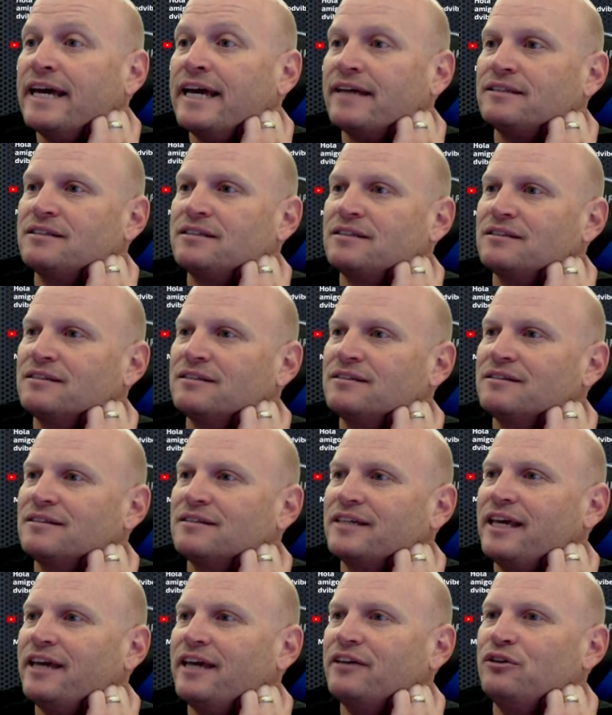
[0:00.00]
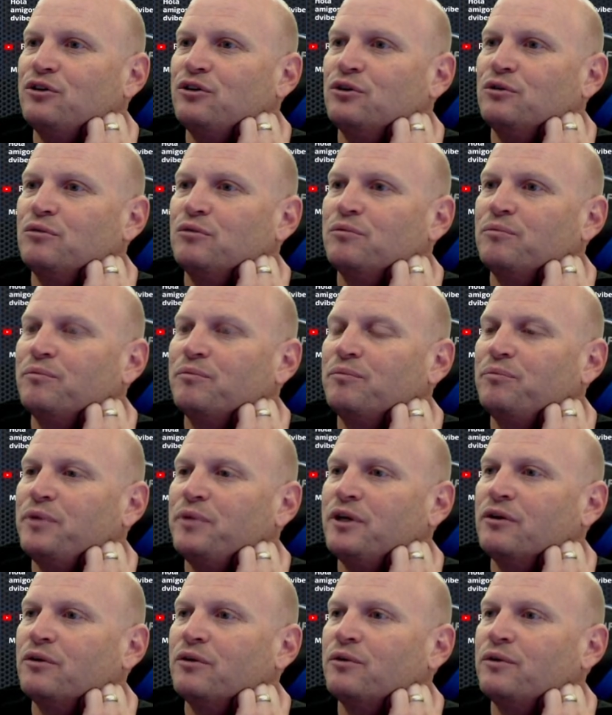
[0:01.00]
Yes, can do.
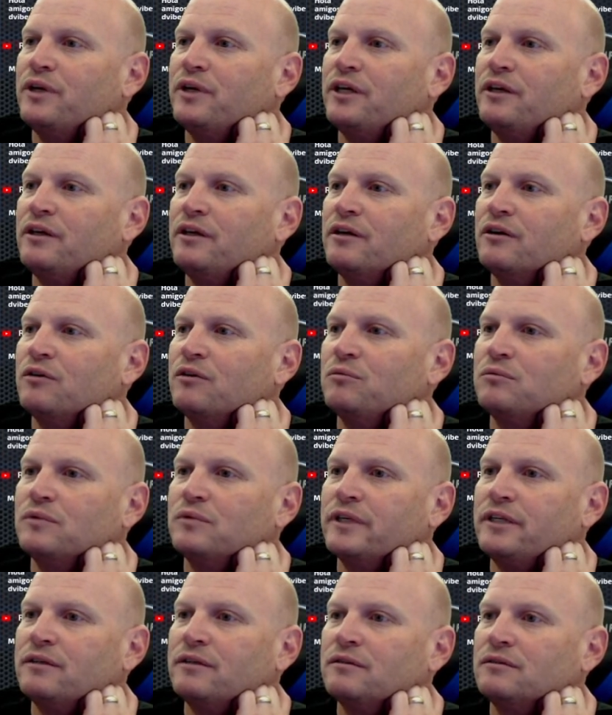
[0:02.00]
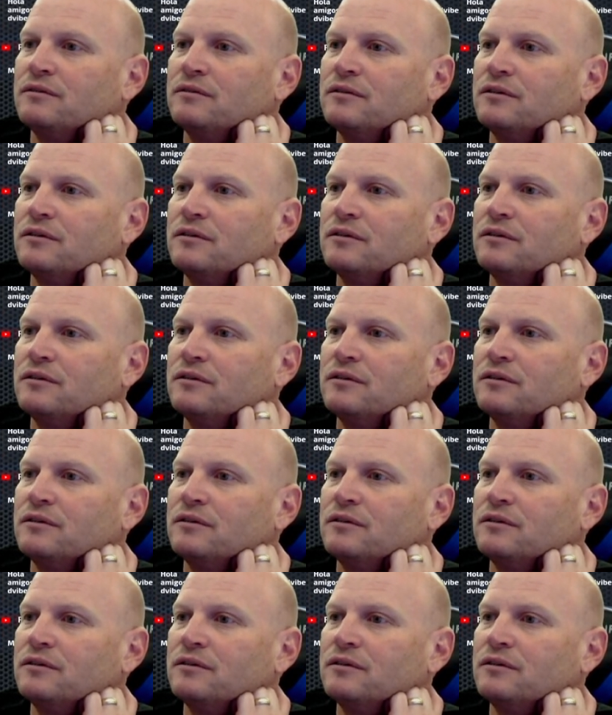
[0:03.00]
P O E. Oh, wait.